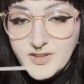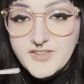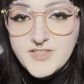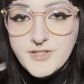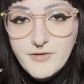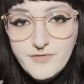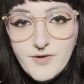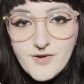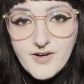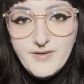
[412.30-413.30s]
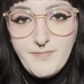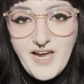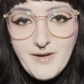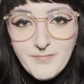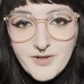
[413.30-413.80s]
So far on
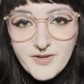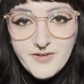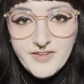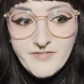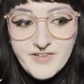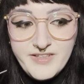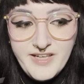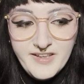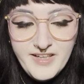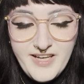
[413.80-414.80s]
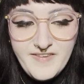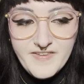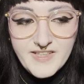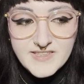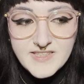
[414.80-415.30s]
paper, the vanilla in
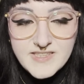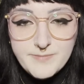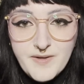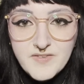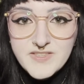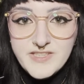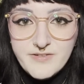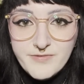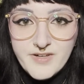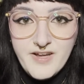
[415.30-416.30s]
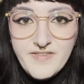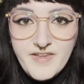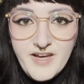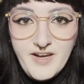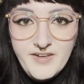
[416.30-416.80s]
this smells different
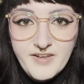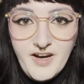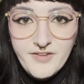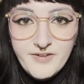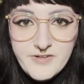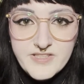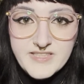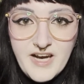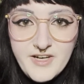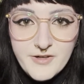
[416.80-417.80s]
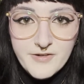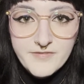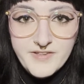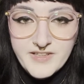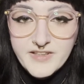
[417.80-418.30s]
than other designer
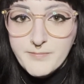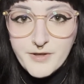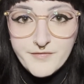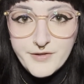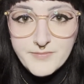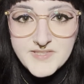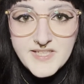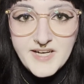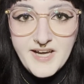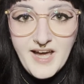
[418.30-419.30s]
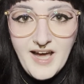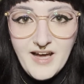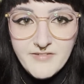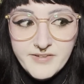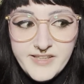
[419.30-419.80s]
vanilla perfumes that I
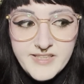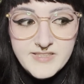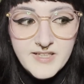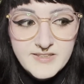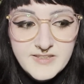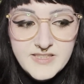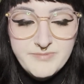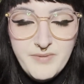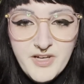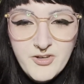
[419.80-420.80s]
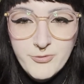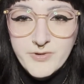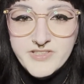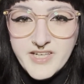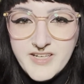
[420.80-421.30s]
have. Like it doesn't smell
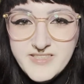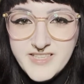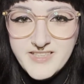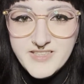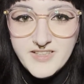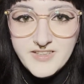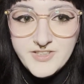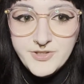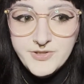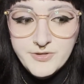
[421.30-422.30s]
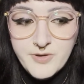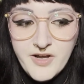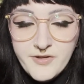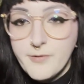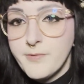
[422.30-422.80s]
redundant to
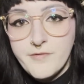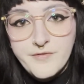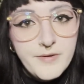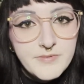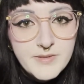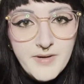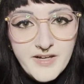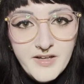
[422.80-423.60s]
other perfumes in my